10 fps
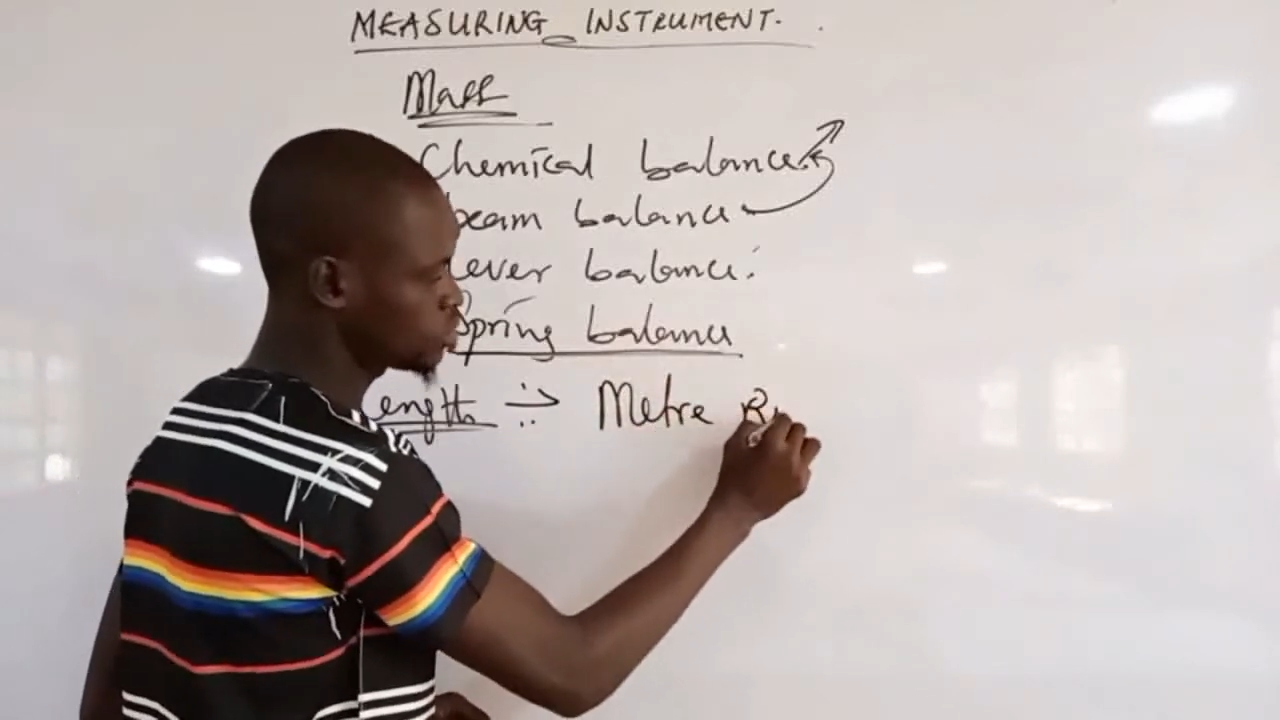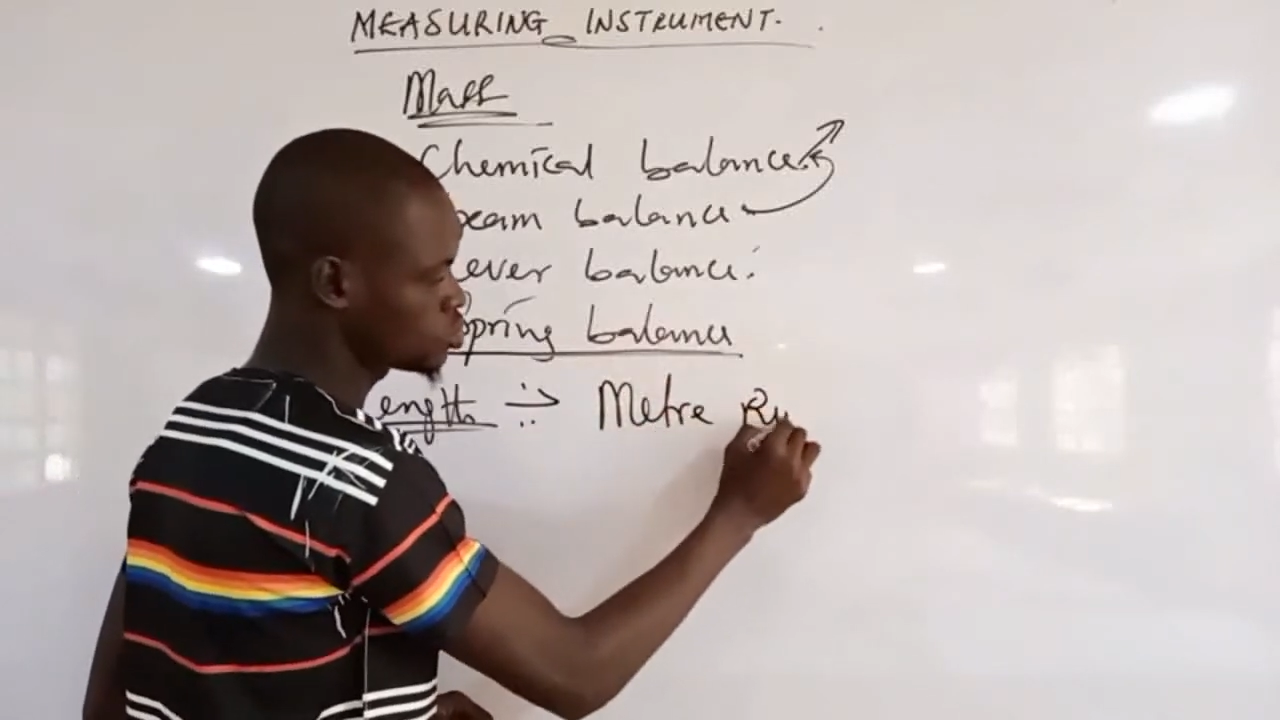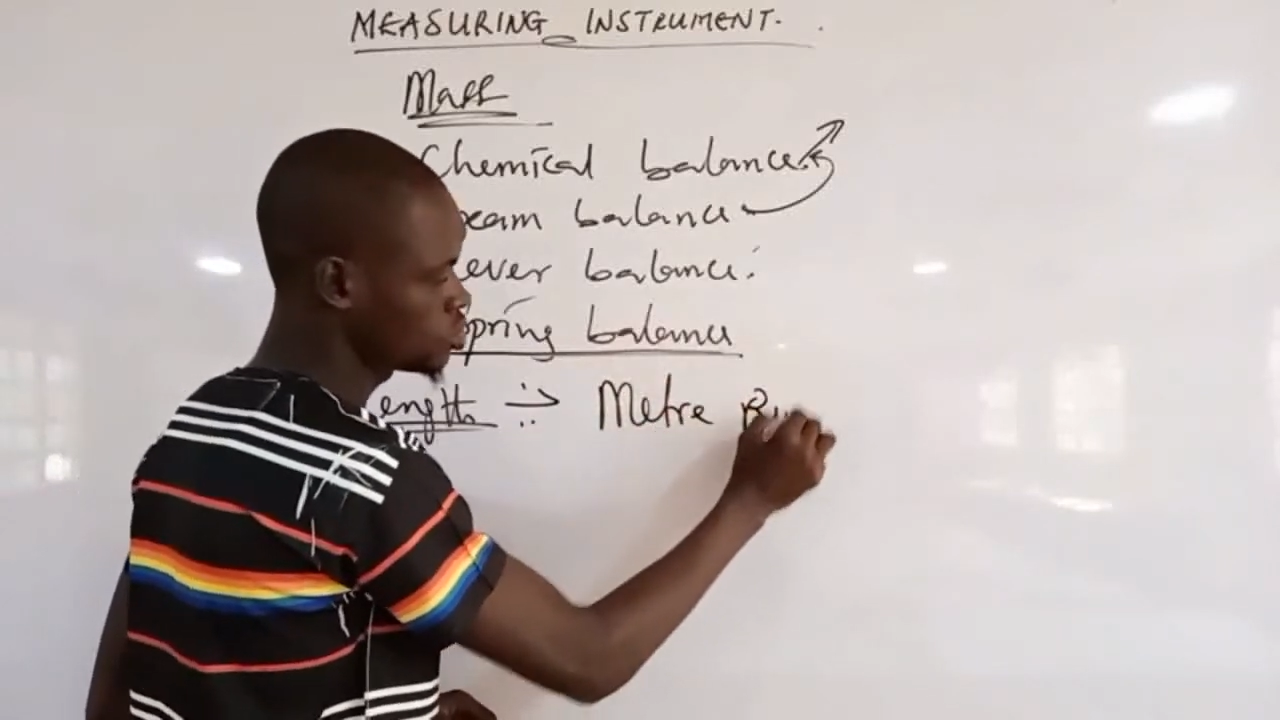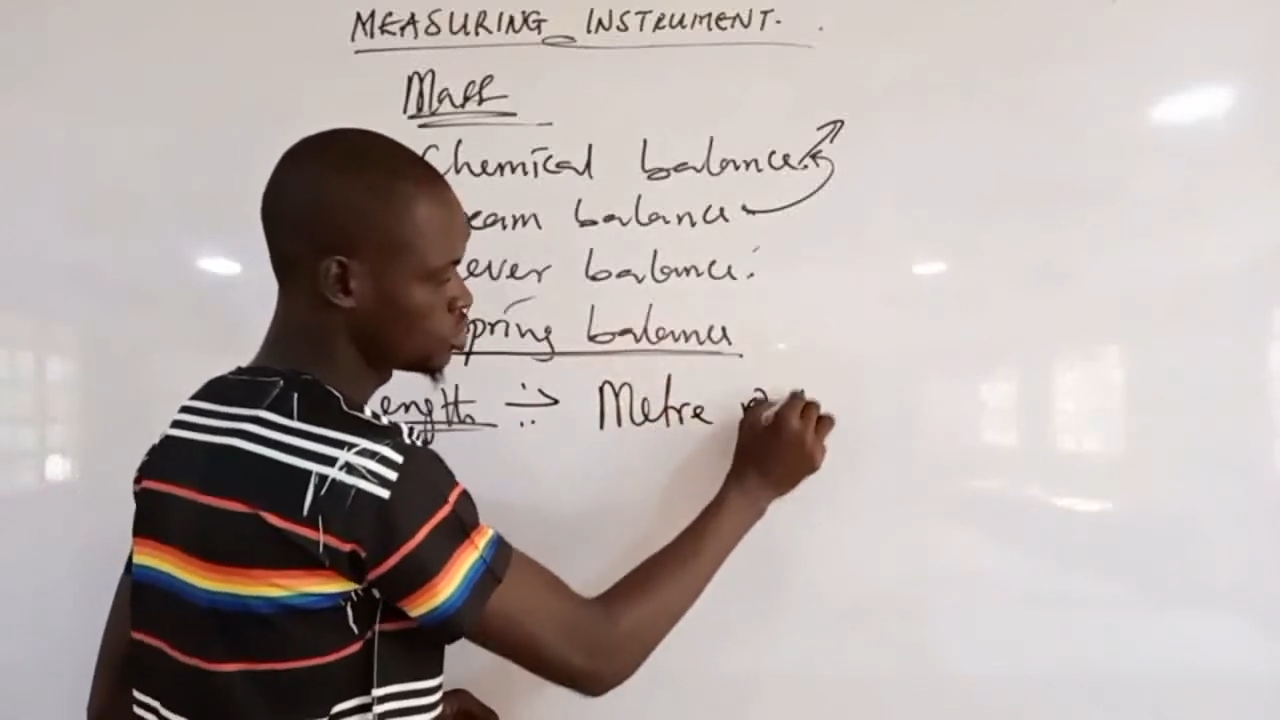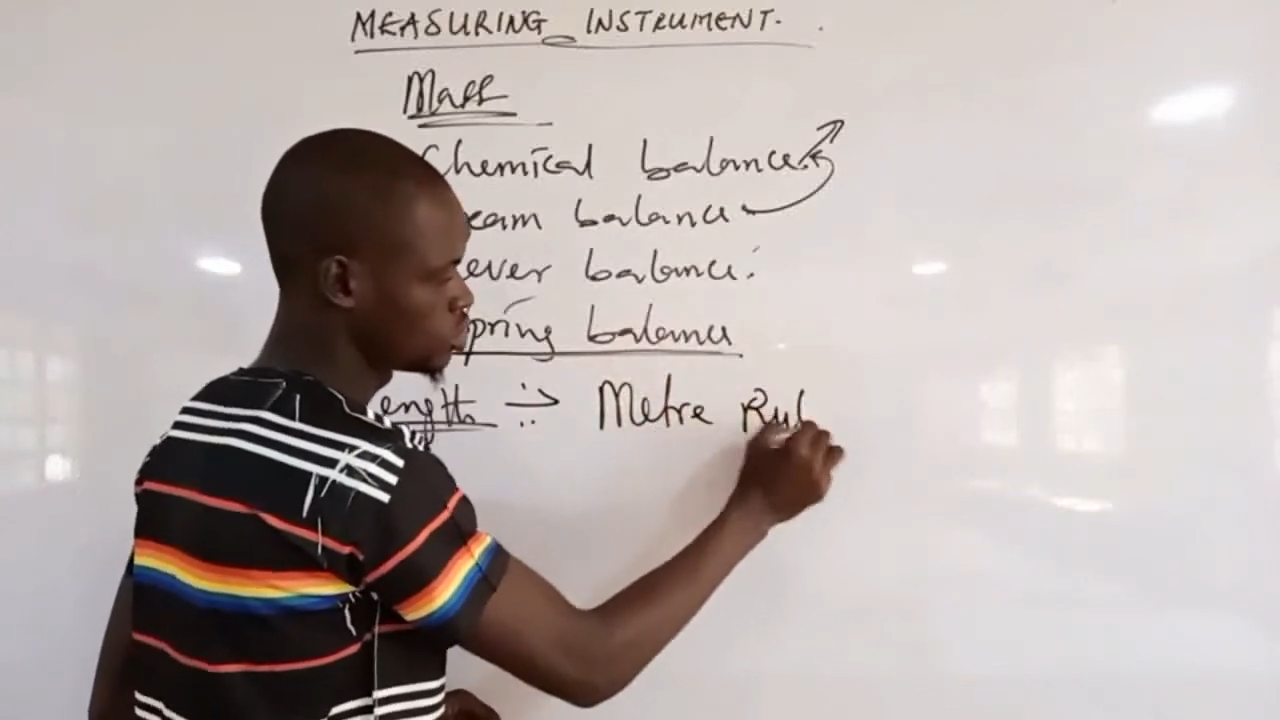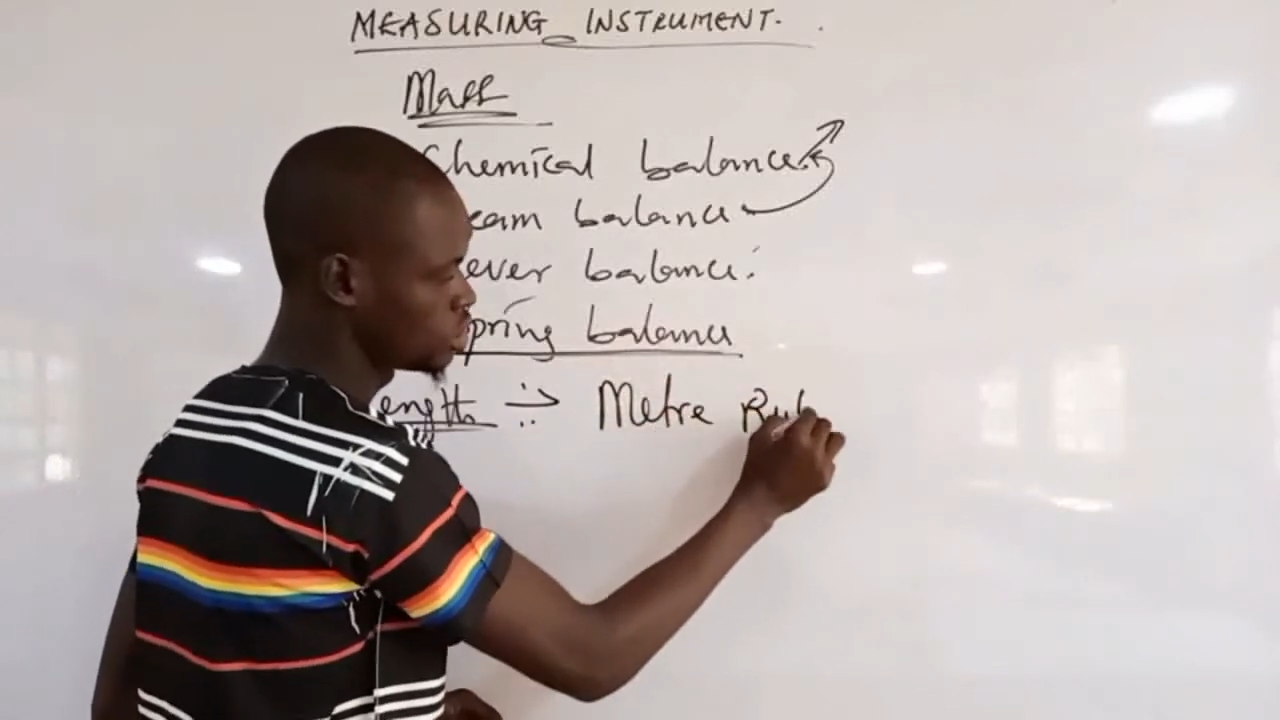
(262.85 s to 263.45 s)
rule